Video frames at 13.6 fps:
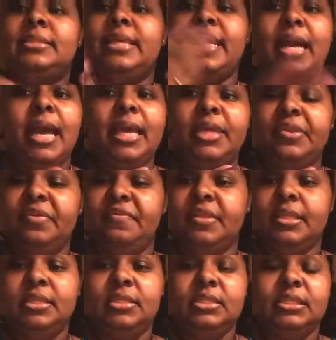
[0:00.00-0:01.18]
They got in their
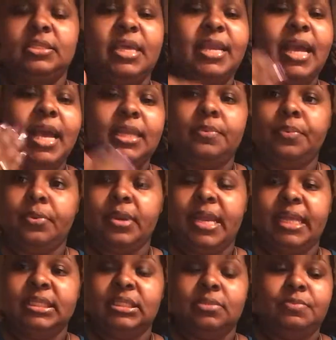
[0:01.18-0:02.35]
feelings. They got
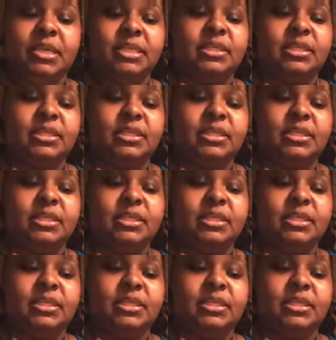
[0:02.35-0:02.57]
depressed